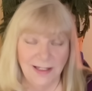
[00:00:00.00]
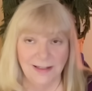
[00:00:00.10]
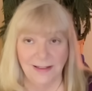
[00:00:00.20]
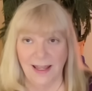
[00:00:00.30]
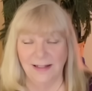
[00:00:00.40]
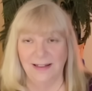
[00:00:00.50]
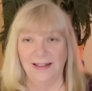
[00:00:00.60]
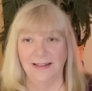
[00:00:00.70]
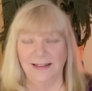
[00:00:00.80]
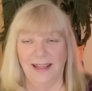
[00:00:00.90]
It can
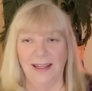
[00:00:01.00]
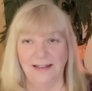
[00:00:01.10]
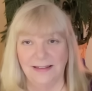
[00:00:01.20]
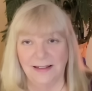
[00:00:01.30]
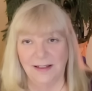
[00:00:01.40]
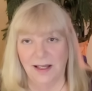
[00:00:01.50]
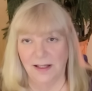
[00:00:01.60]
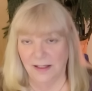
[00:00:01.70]
indicate uh,